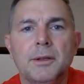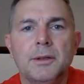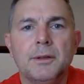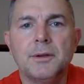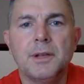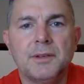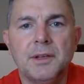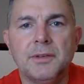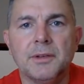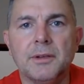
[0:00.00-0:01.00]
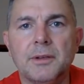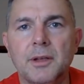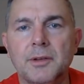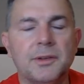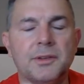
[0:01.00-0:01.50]
There just isn't.
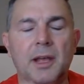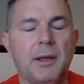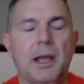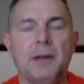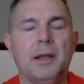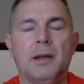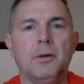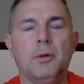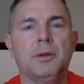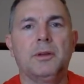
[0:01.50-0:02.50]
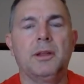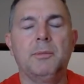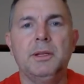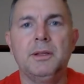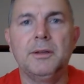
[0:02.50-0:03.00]
I just, I, I don't know what, I
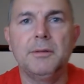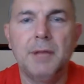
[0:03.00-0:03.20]
mean.